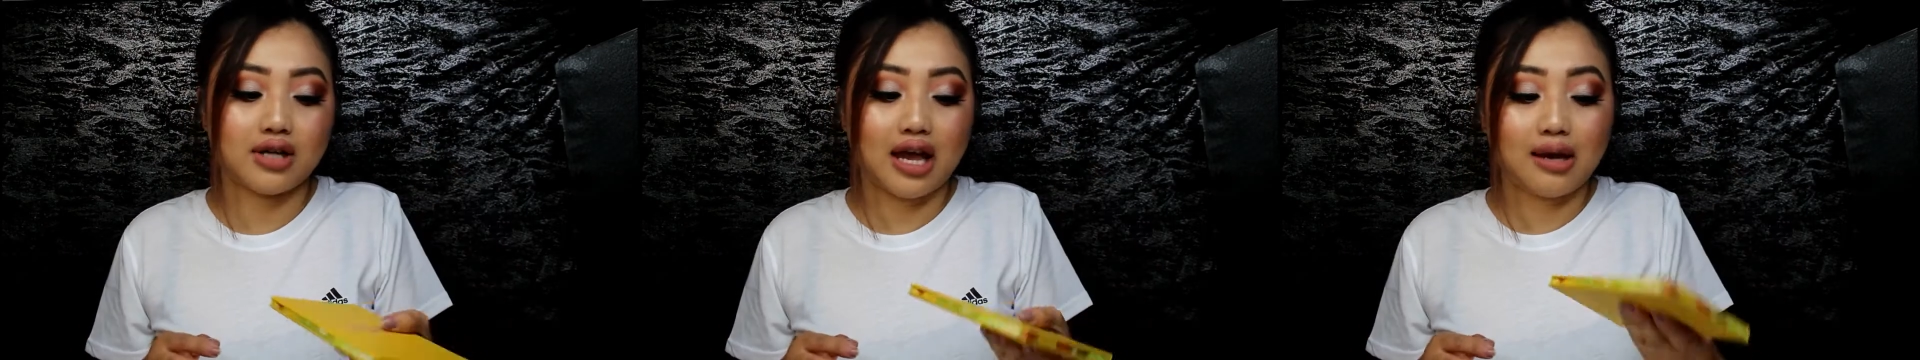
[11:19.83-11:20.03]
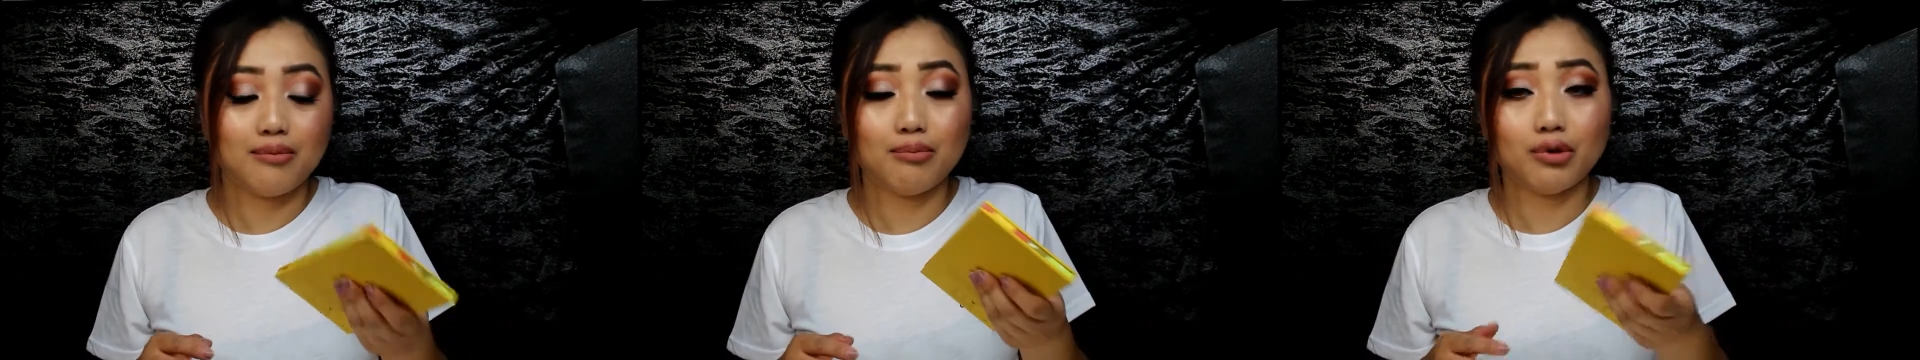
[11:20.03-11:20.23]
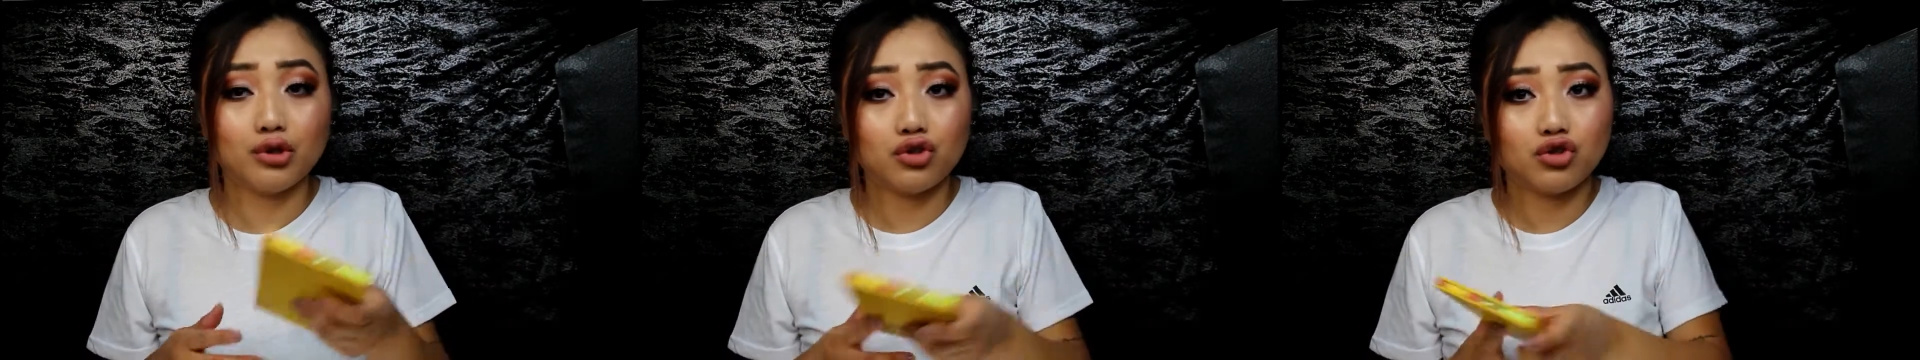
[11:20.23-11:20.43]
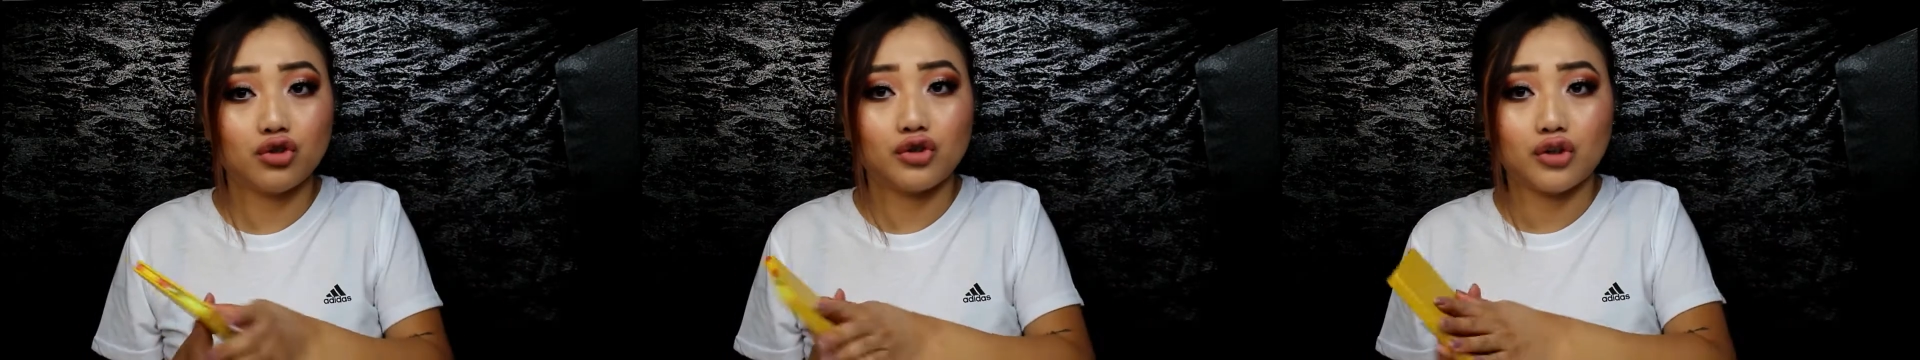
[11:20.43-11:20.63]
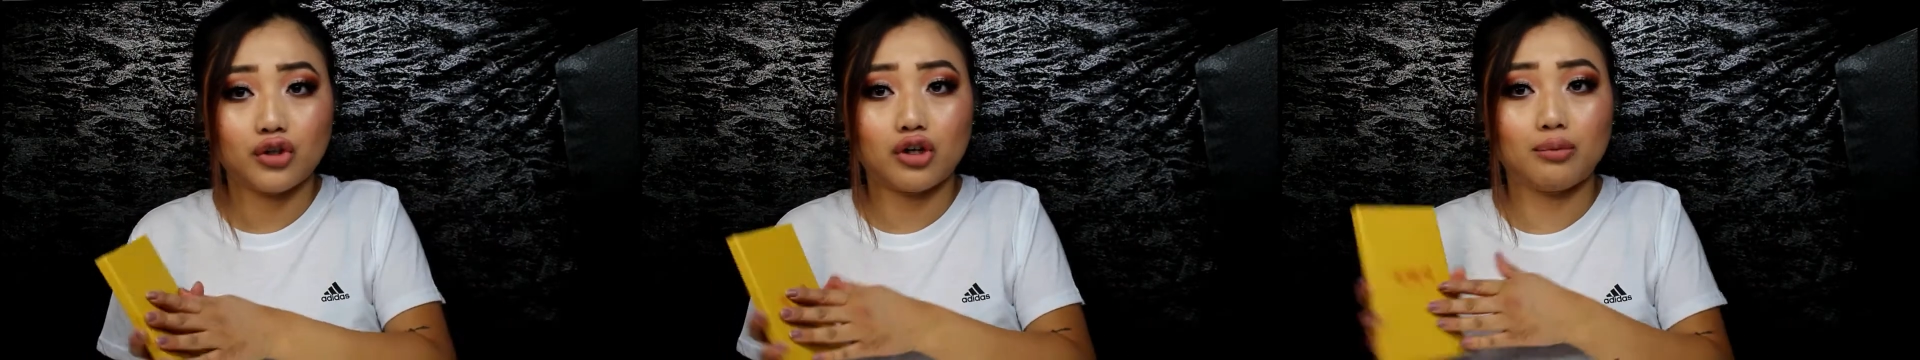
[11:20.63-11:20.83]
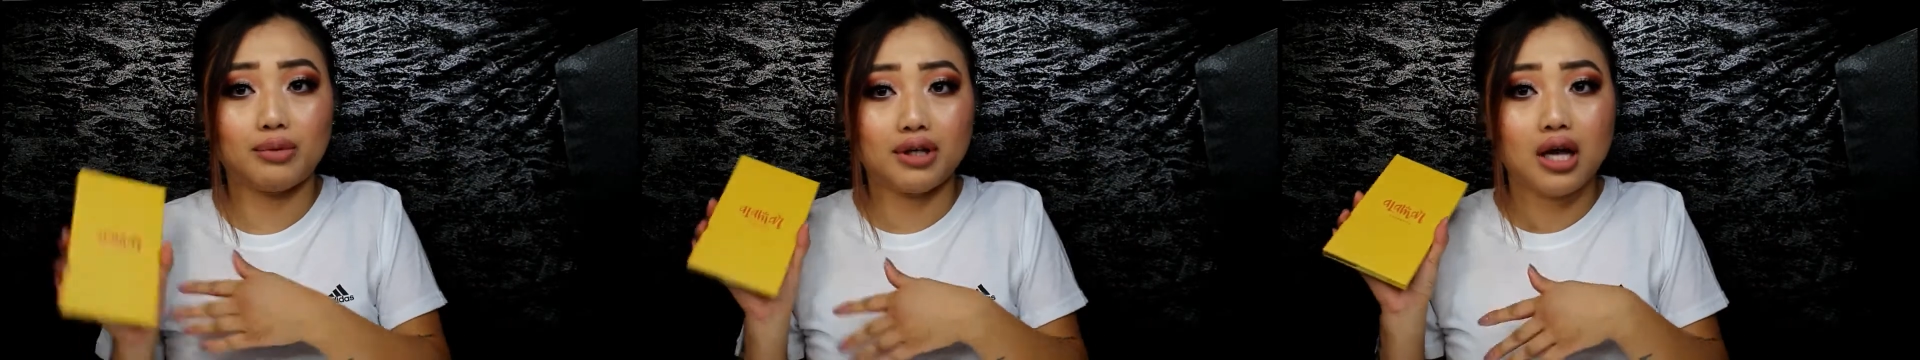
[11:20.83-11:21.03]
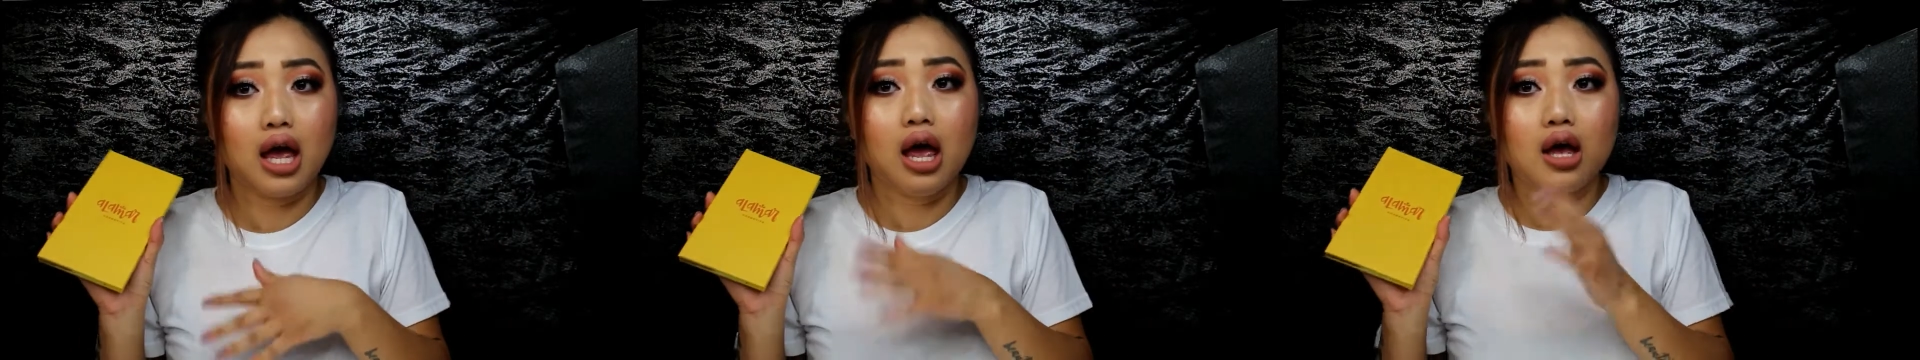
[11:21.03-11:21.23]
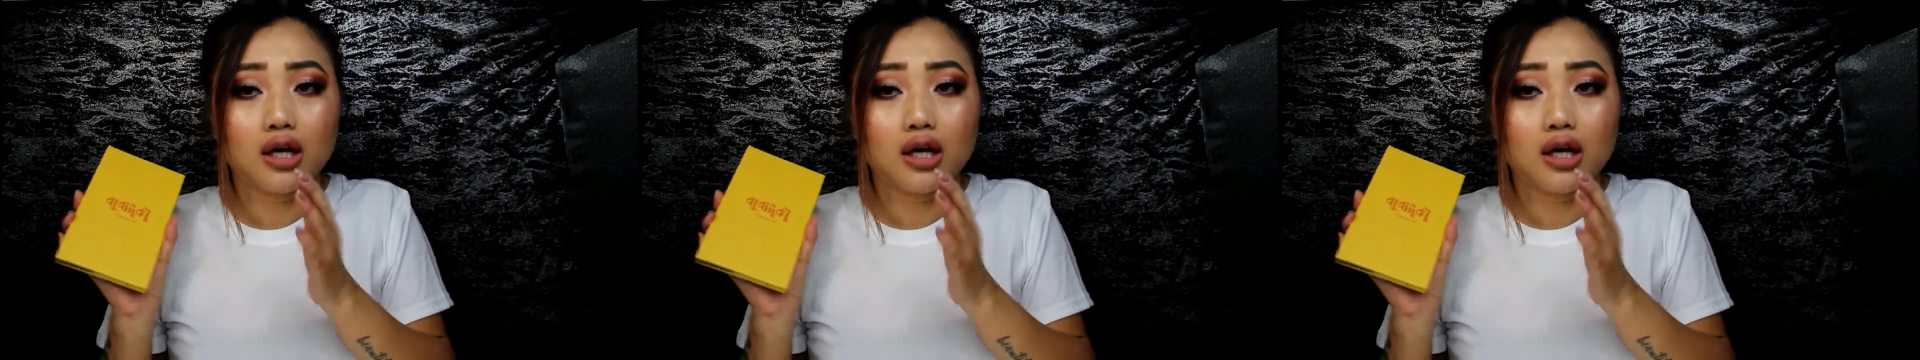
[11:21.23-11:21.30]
I'm pretty sure they're going to be